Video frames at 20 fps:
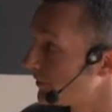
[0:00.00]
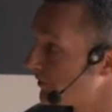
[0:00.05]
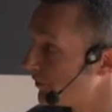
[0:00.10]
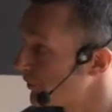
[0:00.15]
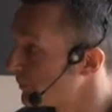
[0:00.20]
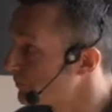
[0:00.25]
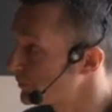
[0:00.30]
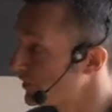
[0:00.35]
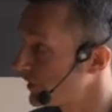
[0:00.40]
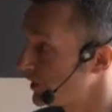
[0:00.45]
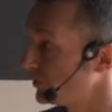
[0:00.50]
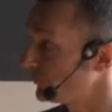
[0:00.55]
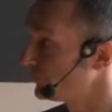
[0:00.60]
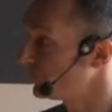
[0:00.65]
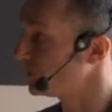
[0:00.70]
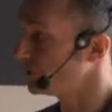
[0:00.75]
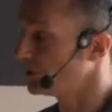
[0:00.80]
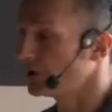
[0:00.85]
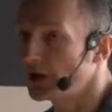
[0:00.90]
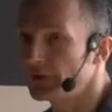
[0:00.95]
adopt
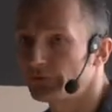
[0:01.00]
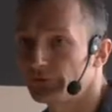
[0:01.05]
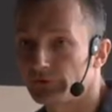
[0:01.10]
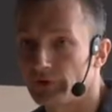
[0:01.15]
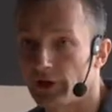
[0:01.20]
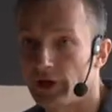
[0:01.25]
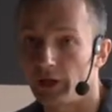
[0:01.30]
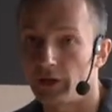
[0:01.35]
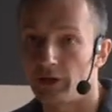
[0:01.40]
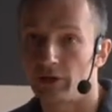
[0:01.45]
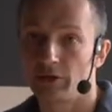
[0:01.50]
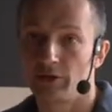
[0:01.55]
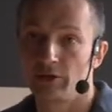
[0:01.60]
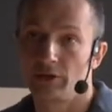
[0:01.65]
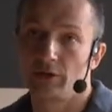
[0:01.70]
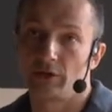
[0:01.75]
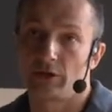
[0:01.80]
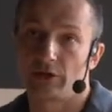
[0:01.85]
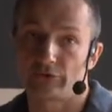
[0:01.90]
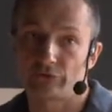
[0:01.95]
healthy lifestyle,
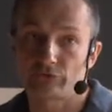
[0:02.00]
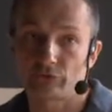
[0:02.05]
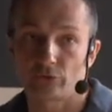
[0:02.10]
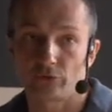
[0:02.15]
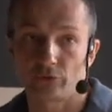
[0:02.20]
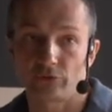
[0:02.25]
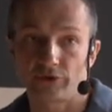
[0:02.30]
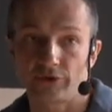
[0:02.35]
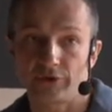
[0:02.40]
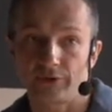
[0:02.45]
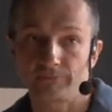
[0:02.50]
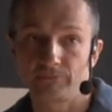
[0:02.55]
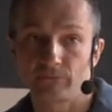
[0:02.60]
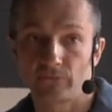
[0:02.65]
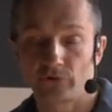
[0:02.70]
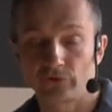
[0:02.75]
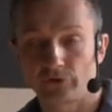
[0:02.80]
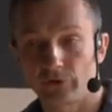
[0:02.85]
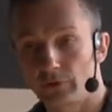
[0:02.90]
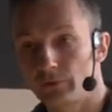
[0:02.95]
Estonia.
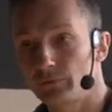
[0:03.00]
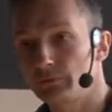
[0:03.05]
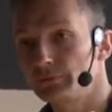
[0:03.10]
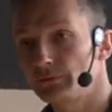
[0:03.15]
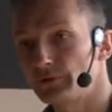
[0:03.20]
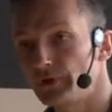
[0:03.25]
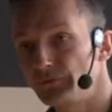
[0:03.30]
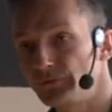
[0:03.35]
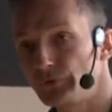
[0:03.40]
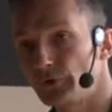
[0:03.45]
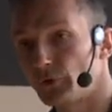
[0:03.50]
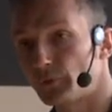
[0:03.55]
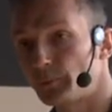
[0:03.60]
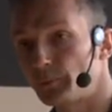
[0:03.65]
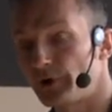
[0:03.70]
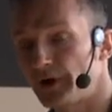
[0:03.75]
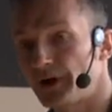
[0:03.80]
So if you're